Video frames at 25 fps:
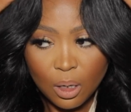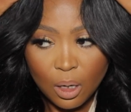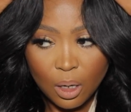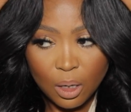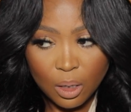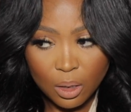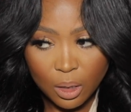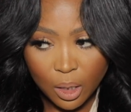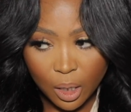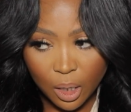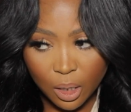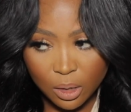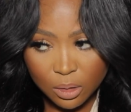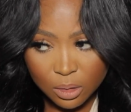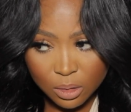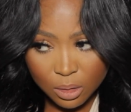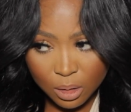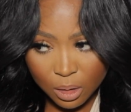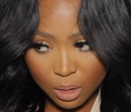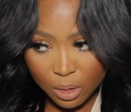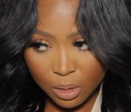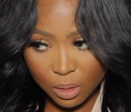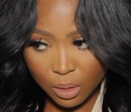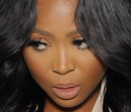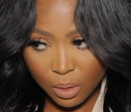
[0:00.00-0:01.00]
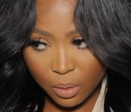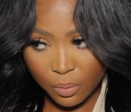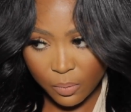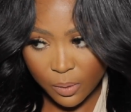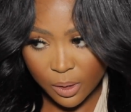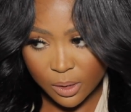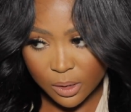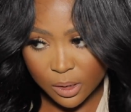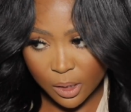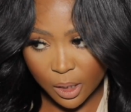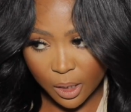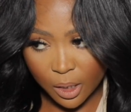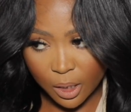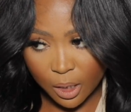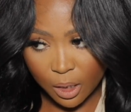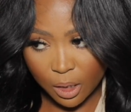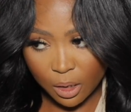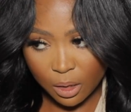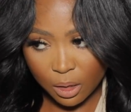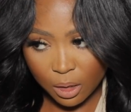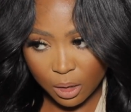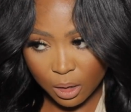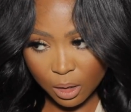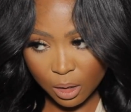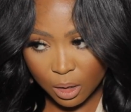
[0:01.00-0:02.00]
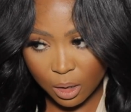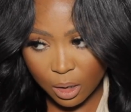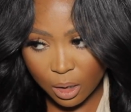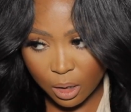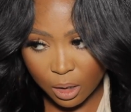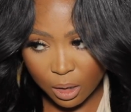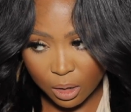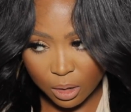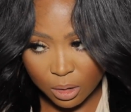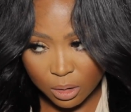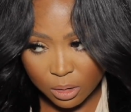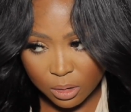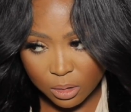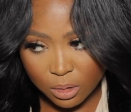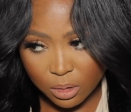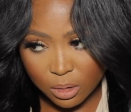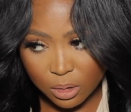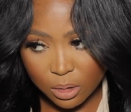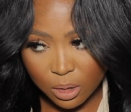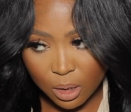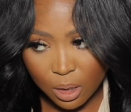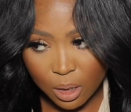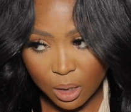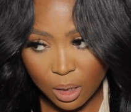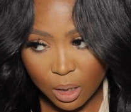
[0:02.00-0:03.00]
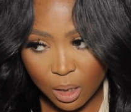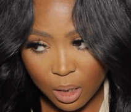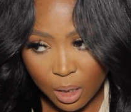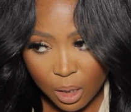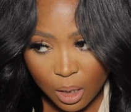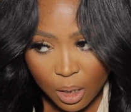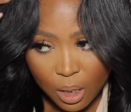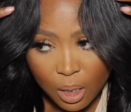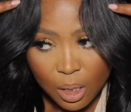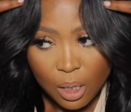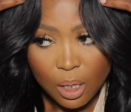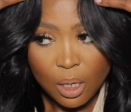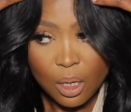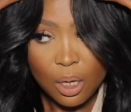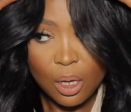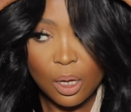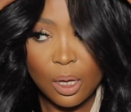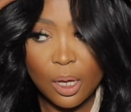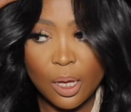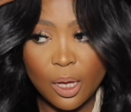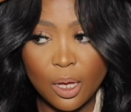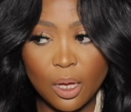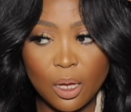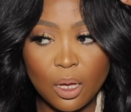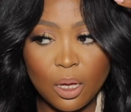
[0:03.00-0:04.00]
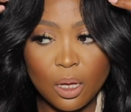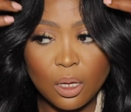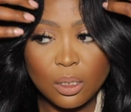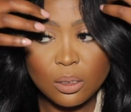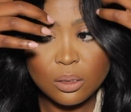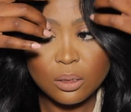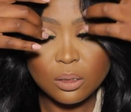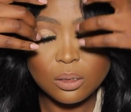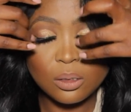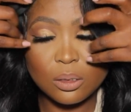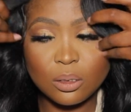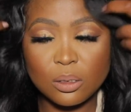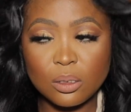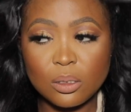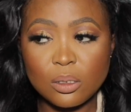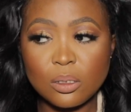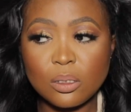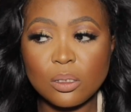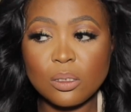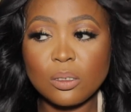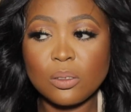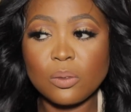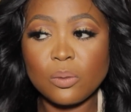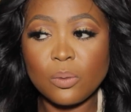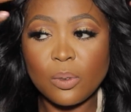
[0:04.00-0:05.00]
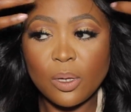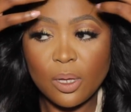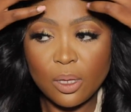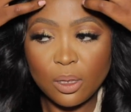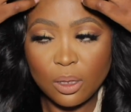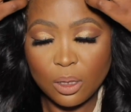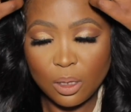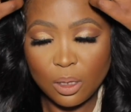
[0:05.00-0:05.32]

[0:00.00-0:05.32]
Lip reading: Okay, so once I get the curls out, this is what